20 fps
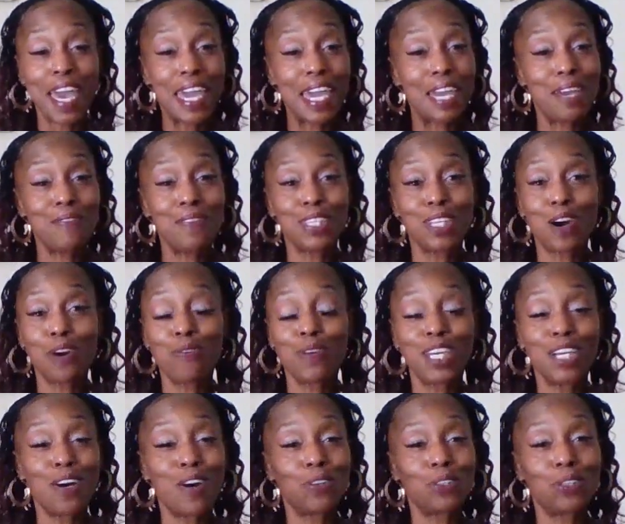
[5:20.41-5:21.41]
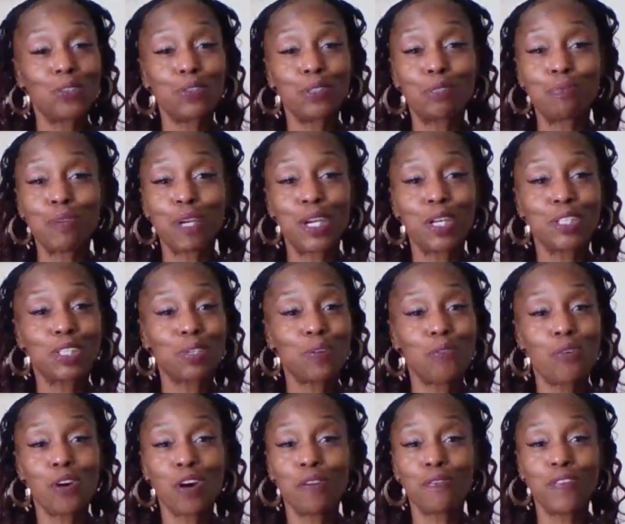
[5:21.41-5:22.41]
Even though we go through spiritual
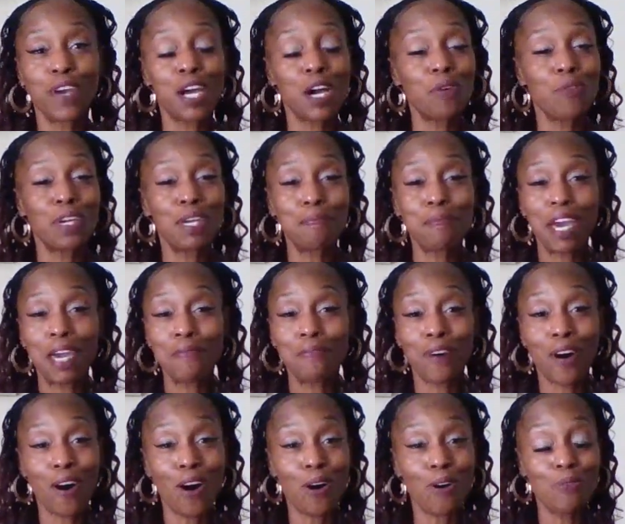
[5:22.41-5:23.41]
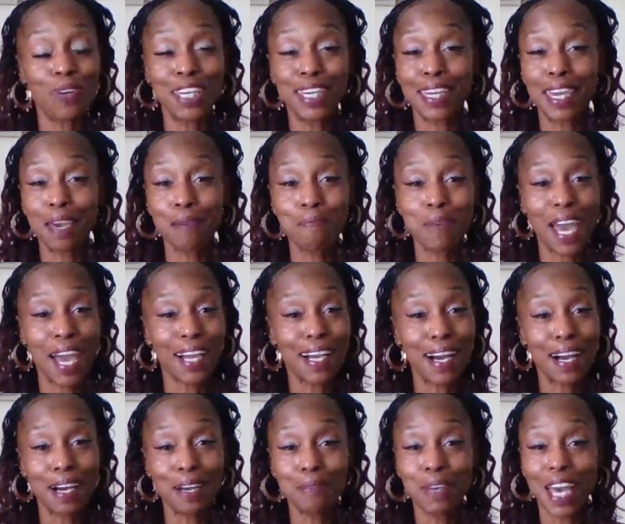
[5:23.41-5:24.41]
warfare, we may fall, we get back
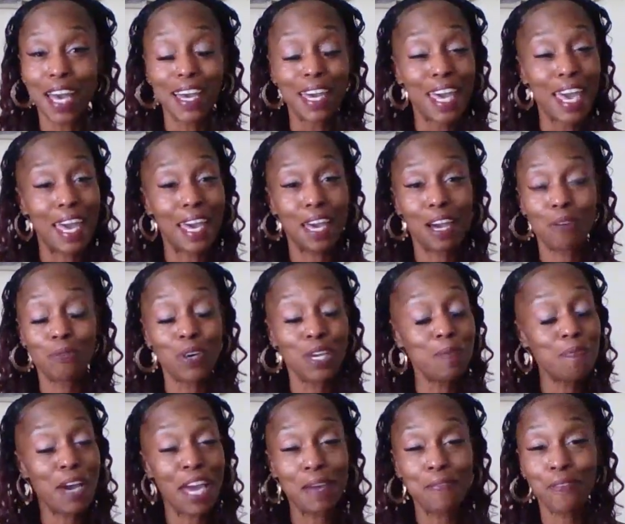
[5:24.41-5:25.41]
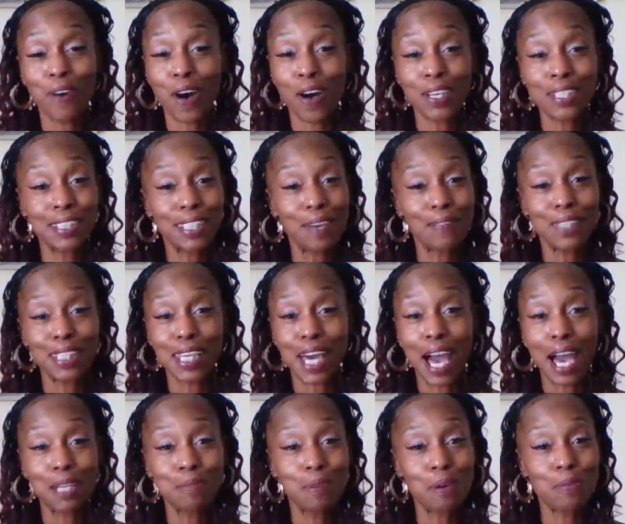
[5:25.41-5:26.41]
up, and we may fall 7
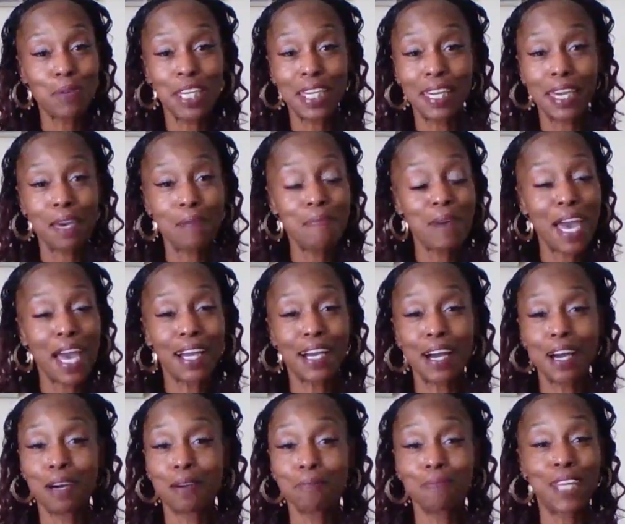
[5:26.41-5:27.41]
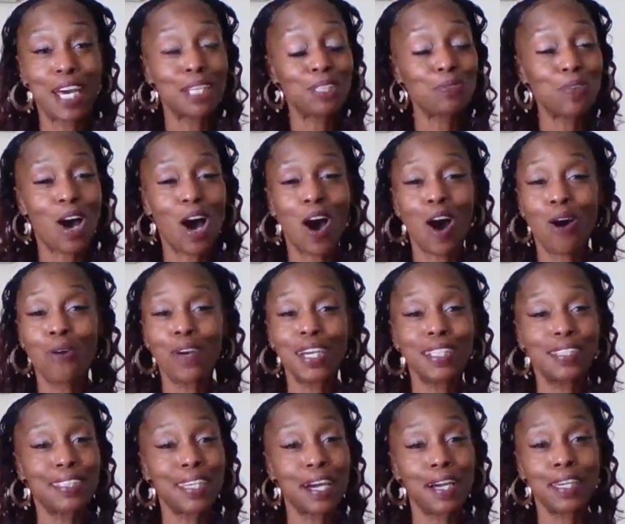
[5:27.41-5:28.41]
times, but we get back up. That's why I
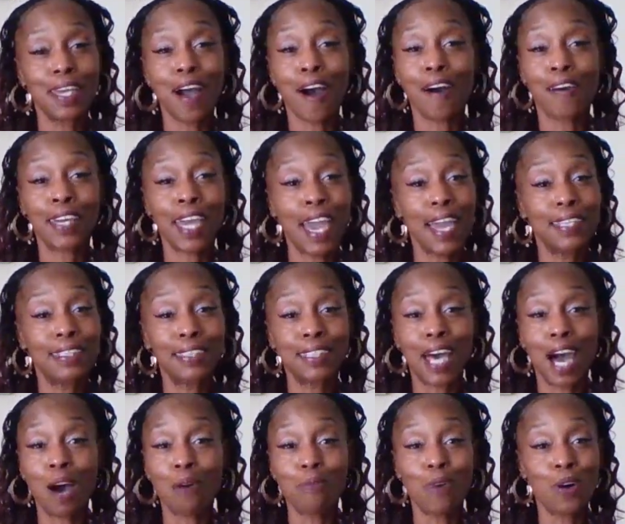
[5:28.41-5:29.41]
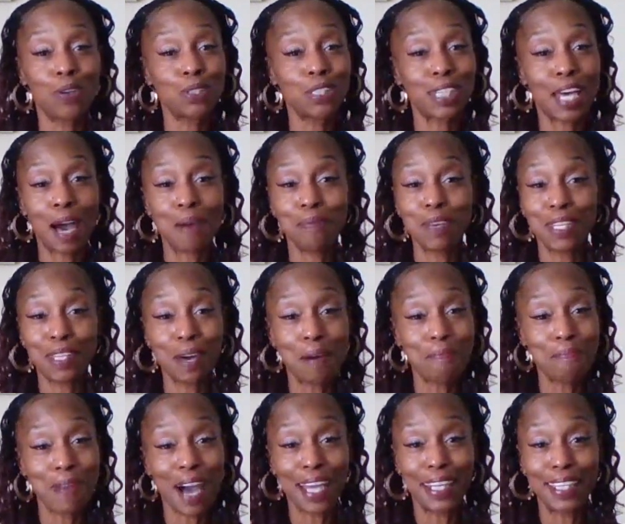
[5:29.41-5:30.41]
always tell y'all, can't stop, won't stop, in the
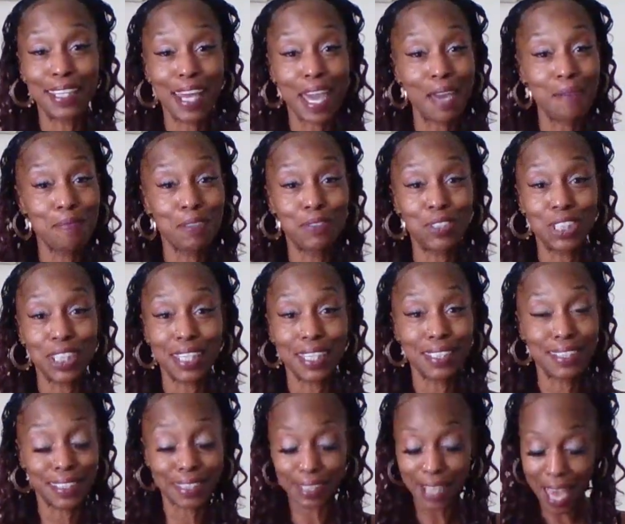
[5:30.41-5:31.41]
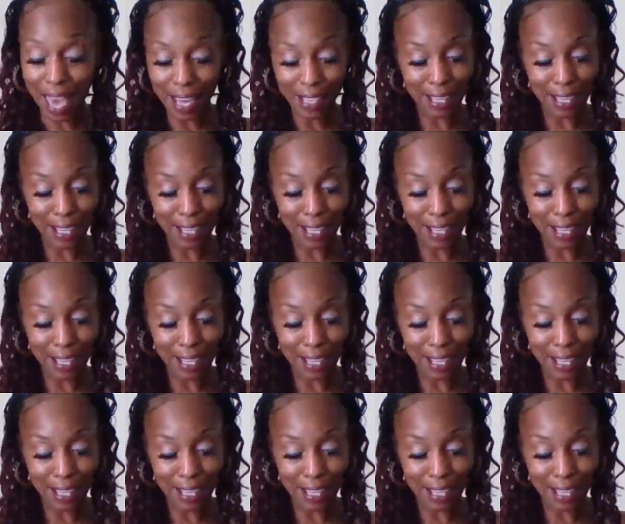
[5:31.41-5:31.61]
mighty name of Jesus.